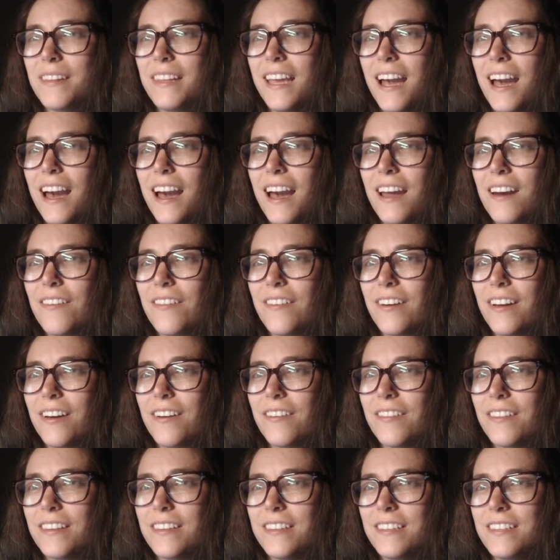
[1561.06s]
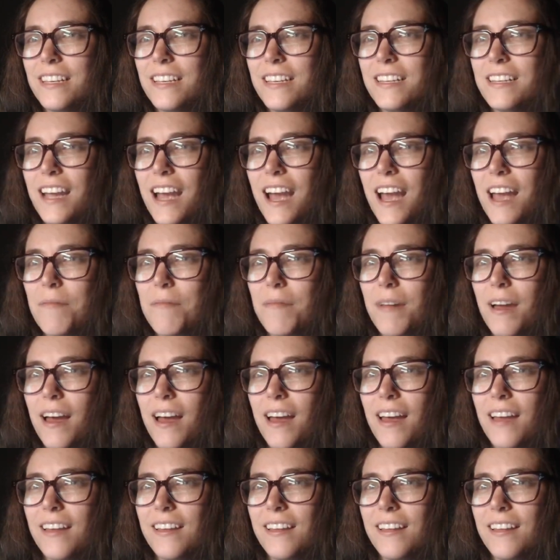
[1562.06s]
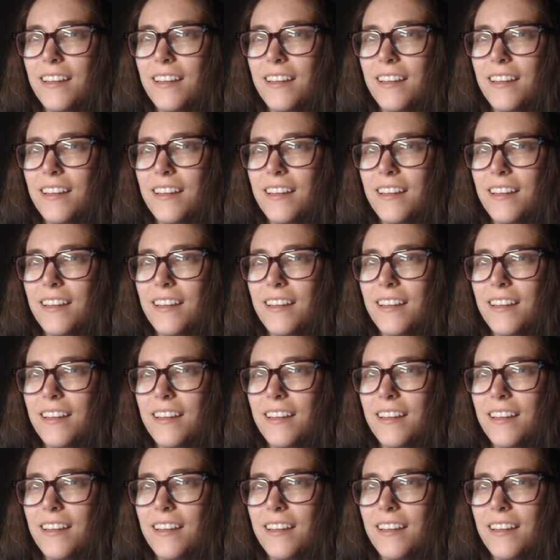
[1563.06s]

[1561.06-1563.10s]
Yeah, I don't know. The CGI, I'm not...